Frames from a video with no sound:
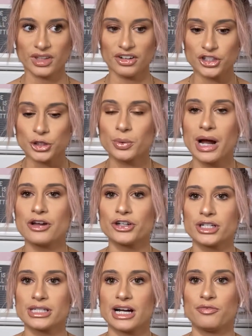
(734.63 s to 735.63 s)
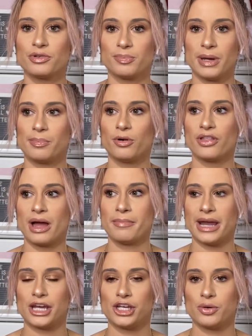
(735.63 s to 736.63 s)
surround yourself with people that
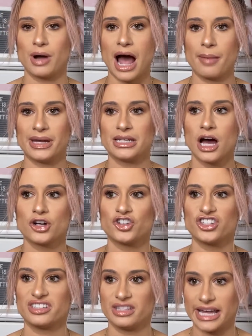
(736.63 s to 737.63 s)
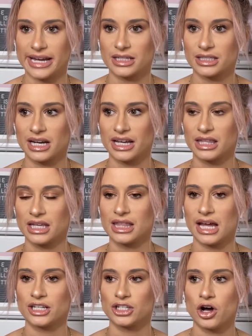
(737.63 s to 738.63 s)
make you happy, not just things. And I think
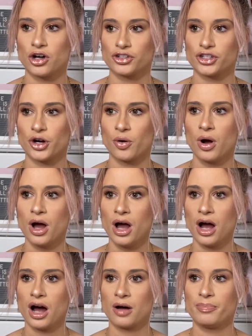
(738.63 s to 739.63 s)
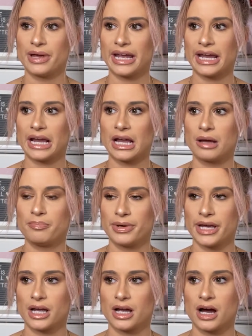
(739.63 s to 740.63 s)
that is also a big
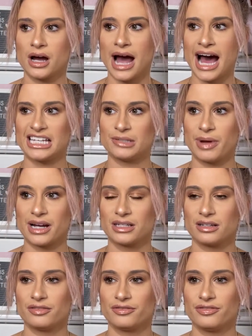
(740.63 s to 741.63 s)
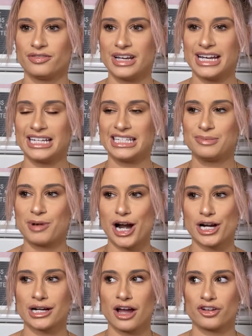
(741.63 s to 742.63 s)
aspect of
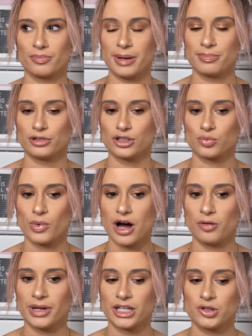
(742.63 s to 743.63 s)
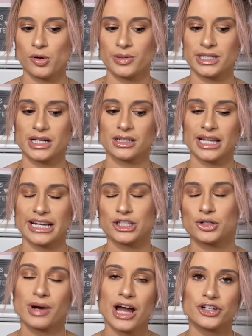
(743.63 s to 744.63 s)
inspiring other people as well, because you always hear like,
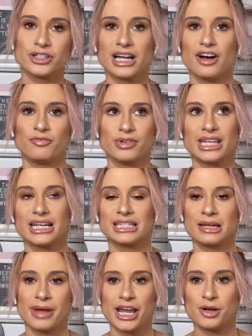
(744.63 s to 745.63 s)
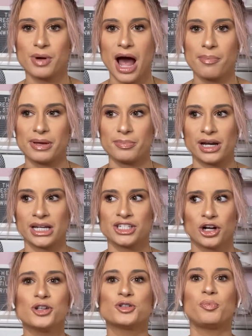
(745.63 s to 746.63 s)
surround yourself with things that make you happy, but
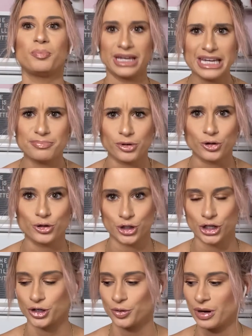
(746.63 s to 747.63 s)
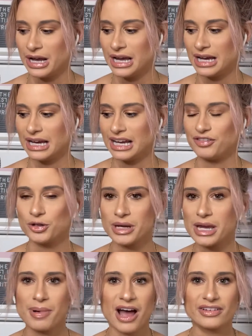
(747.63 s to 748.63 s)
it's also people too. If you
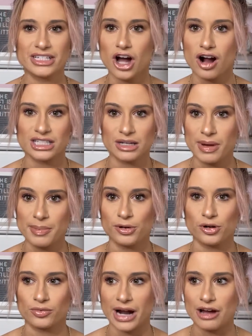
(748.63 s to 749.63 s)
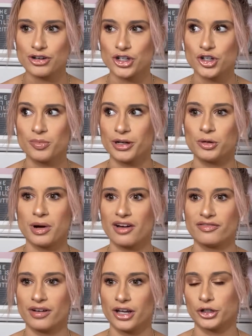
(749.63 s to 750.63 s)
keep having toxic people around you, but
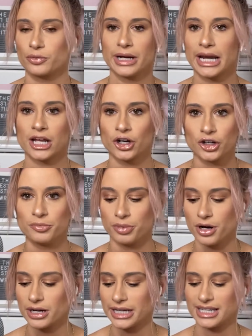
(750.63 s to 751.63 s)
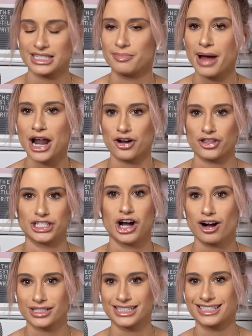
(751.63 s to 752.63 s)
you're reading a good book, it doesn't matter. The
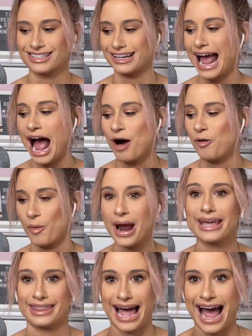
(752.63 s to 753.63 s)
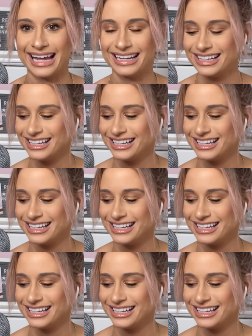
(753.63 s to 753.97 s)
toxic's going to outweigh that.